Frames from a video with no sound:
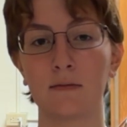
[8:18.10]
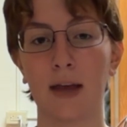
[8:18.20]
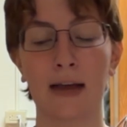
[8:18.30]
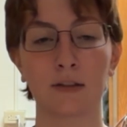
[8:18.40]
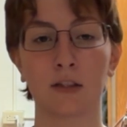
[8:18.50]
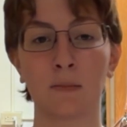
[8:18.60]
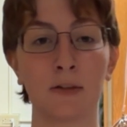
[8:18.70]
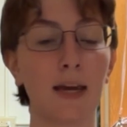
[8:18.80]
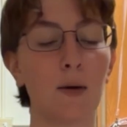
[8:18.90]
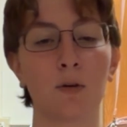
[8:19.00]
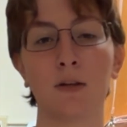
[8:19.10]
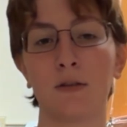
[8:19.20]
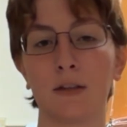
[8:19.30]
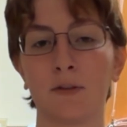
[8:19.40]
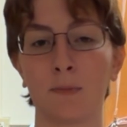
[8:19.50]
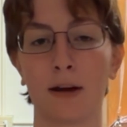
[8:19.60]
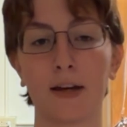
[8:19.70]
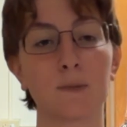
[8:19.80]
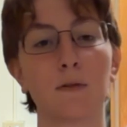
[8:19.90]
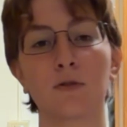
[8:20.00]
asking them like, hey, what do you think of my
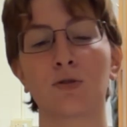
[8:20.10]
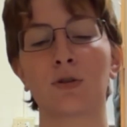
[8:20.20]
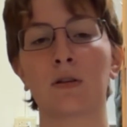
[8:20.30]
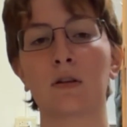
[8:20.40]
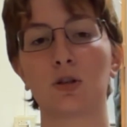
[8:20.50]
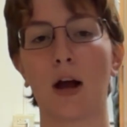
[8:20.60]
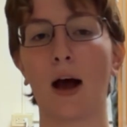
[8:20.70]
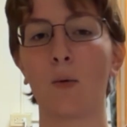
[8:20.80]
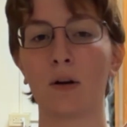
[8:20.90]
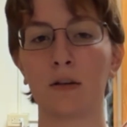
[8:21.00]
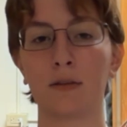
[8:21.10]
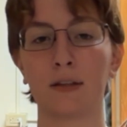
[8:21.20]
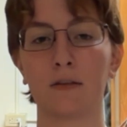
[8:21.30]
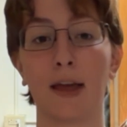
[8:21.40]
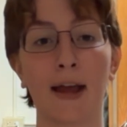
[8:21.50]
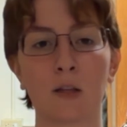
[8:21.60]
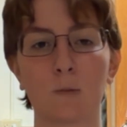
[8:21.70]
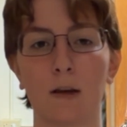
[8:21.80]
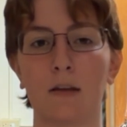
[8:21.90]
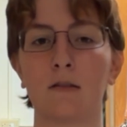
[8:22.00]
exposure in this shot? What do you think of the
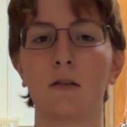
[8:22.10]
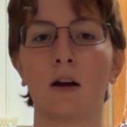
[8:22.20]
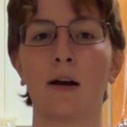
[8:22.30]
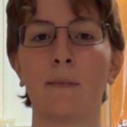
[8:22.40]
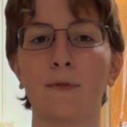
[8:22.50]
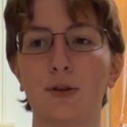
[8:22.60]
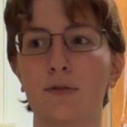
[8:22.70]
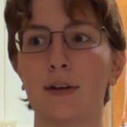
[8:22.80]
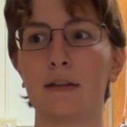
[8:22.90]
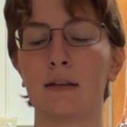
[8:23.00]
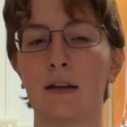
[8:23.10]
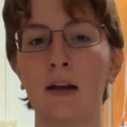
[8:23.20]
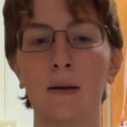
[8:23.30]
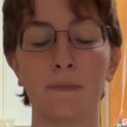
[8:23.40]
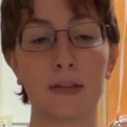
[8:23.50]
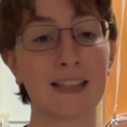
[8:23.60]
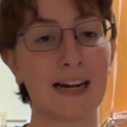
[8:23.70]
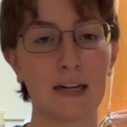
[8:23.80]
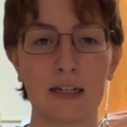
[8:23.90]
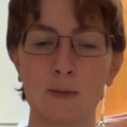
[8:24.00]
headspace? Do you think that this
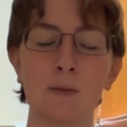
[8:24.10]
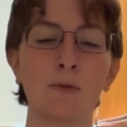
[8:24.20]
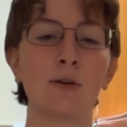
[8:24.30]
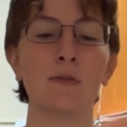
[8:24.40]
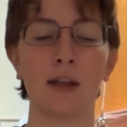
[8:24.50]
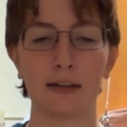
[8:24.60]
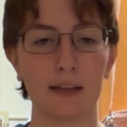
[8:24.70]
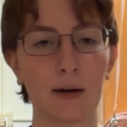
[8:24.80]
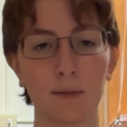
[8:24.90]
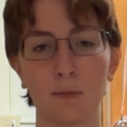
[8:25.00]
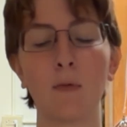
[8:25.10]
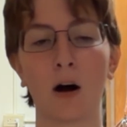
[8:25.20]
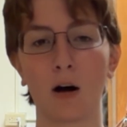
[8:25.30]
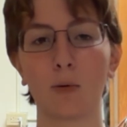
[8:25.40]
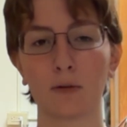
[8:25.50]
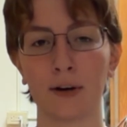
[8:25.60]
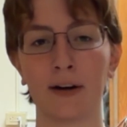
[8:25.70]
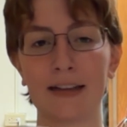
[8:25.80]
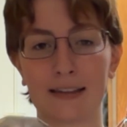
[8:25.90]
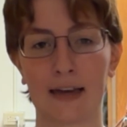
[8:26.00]
light needs to be moved? Like, they all were
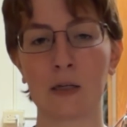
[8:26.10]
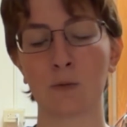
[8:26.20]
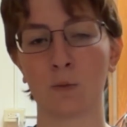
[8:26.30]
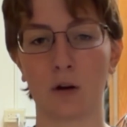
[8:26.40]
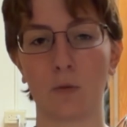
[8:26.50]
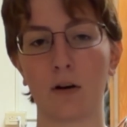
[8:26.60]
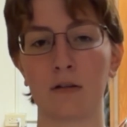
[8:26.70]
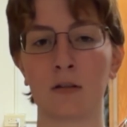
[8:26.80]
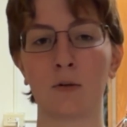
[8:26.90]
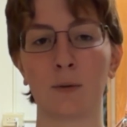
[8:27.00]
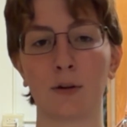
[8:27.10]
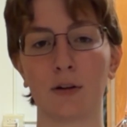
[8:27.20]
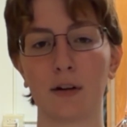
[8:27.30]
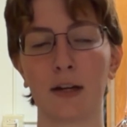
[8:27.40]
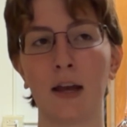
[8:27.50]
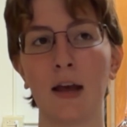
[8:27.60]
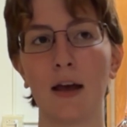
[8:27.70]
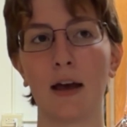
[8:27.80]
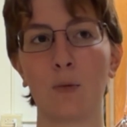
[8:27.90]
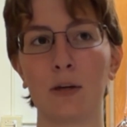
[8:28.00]
very engaged with what it was that we were doing,
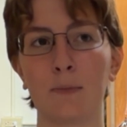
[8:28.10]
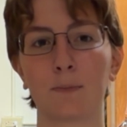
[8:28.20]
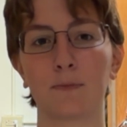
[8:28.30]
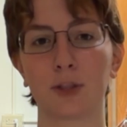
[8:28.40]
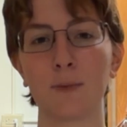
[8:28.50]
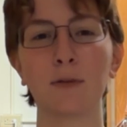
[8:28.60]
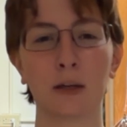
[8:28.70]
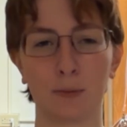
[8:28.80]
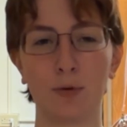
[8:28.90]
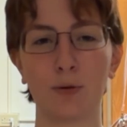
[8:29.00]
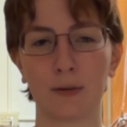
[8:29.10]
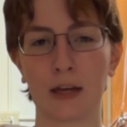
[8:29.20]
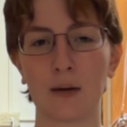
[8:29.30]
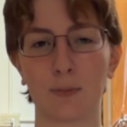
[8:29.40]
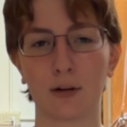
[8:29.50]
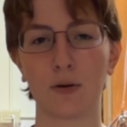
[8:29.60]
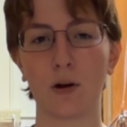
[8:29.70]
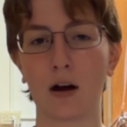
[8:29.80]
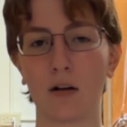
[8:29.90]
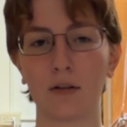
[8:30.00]
and we typically communicated pretty
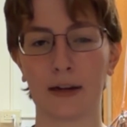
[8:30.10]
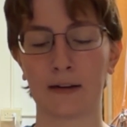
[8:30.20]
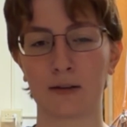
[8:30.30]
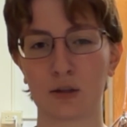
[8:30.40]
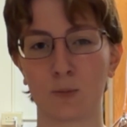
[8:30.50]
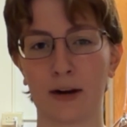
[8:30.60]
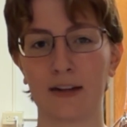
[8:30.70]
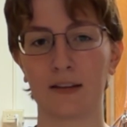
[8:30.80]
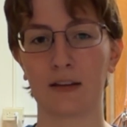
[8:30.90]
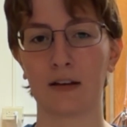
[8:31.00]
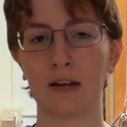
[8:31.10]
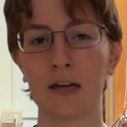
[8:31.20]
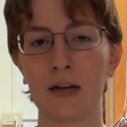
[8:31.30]
well, like despite the